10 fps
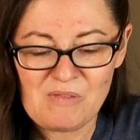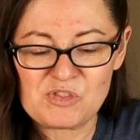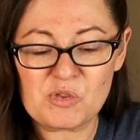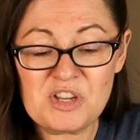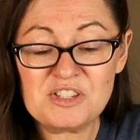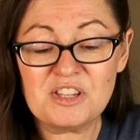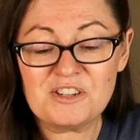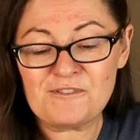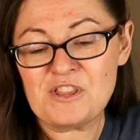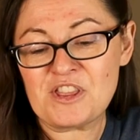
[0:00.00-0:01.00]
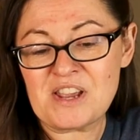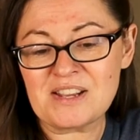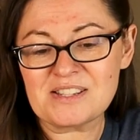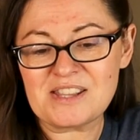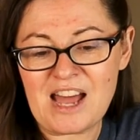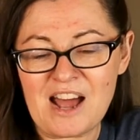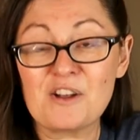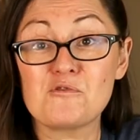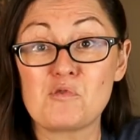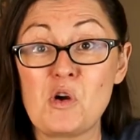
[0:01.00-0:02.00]
So these are the different things that
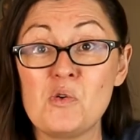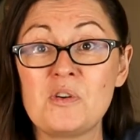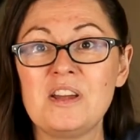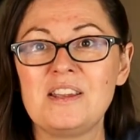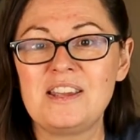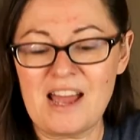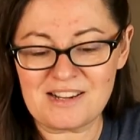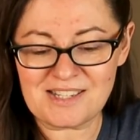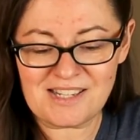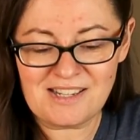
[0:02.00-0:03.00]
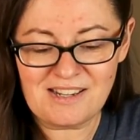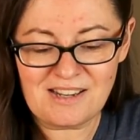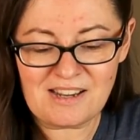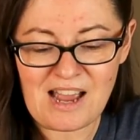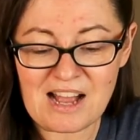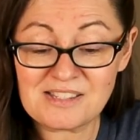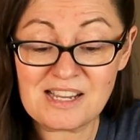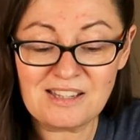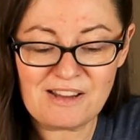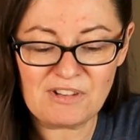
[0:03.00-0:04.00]
a rogue gets as
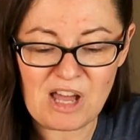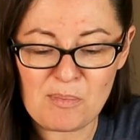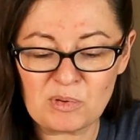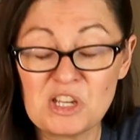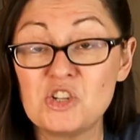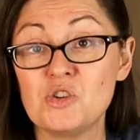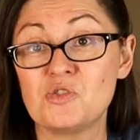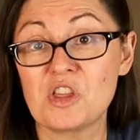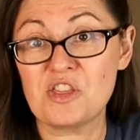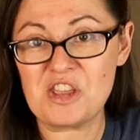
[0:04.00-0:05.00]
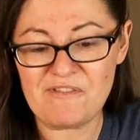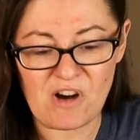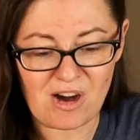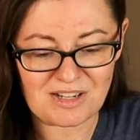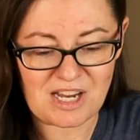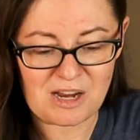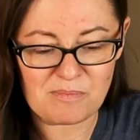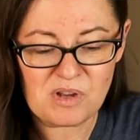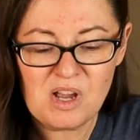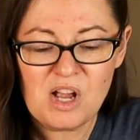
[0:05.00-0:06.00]
they level up when they choose the thief
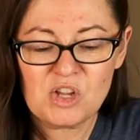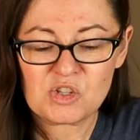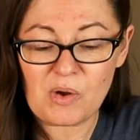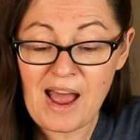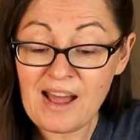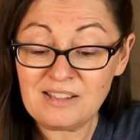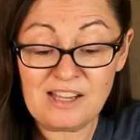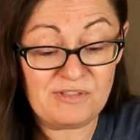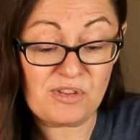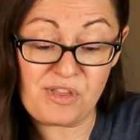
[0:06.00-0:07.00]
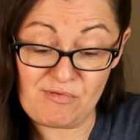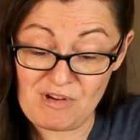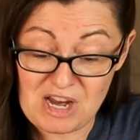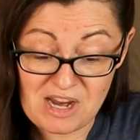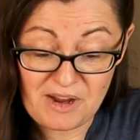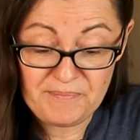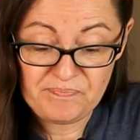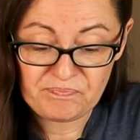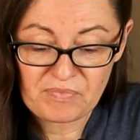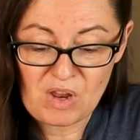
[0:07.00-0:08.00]
archetype. So at level 3,
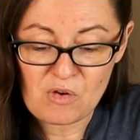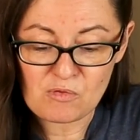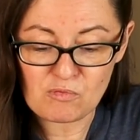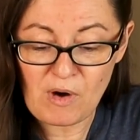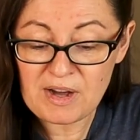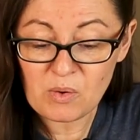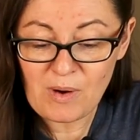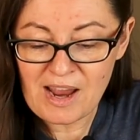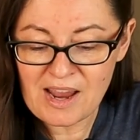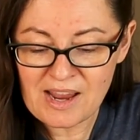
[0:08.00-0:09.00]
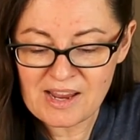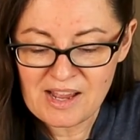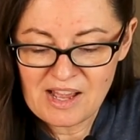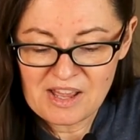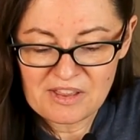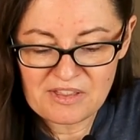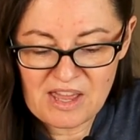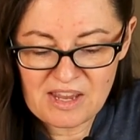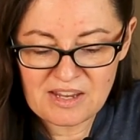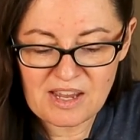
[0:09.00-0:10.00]
right away,
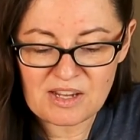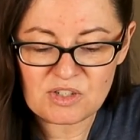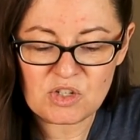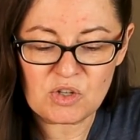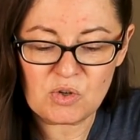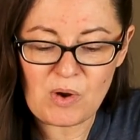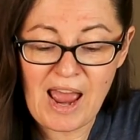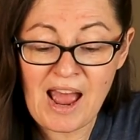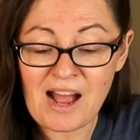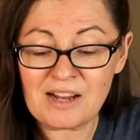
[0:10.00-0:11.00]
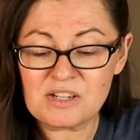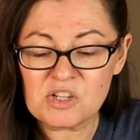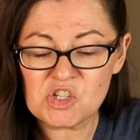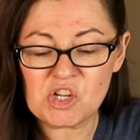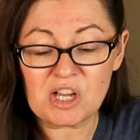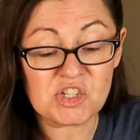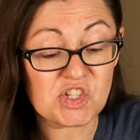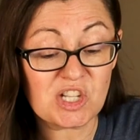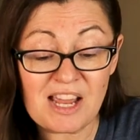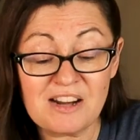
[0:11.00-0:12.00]
they get to add a
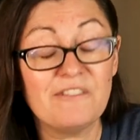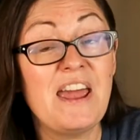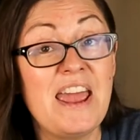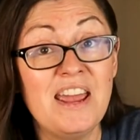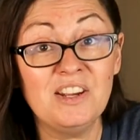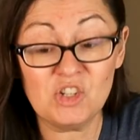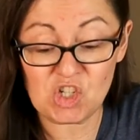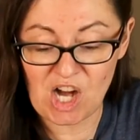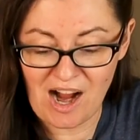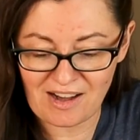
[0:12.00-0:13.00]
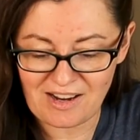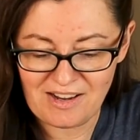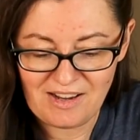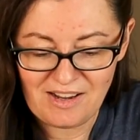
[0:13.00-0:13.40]
sleight of hand check